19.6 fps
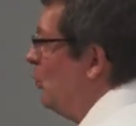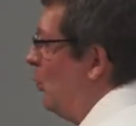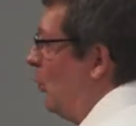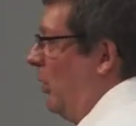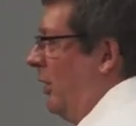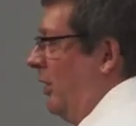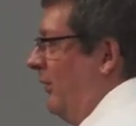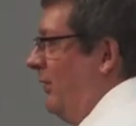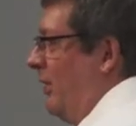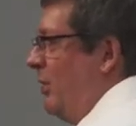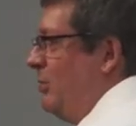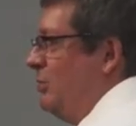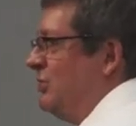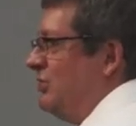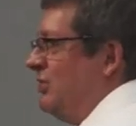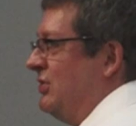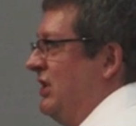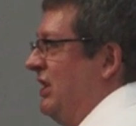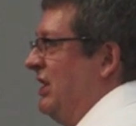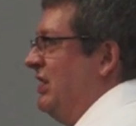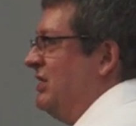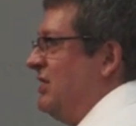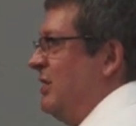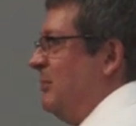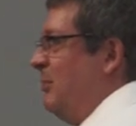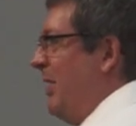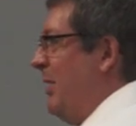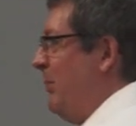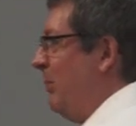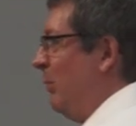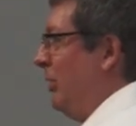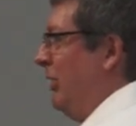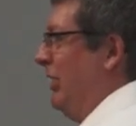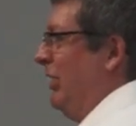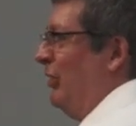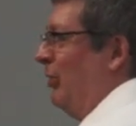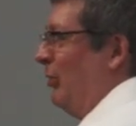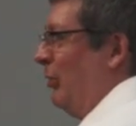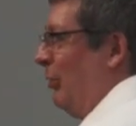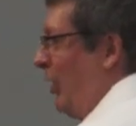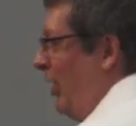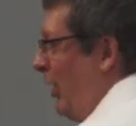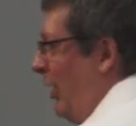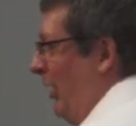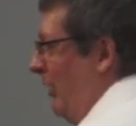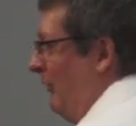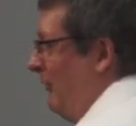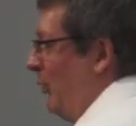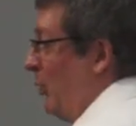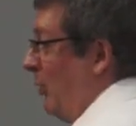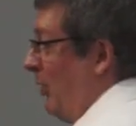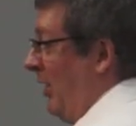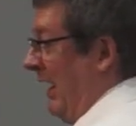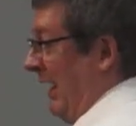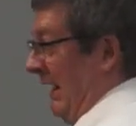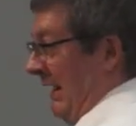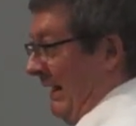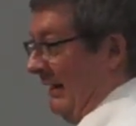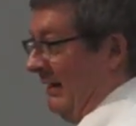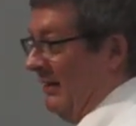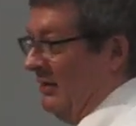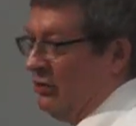one of those things that people either love or hate.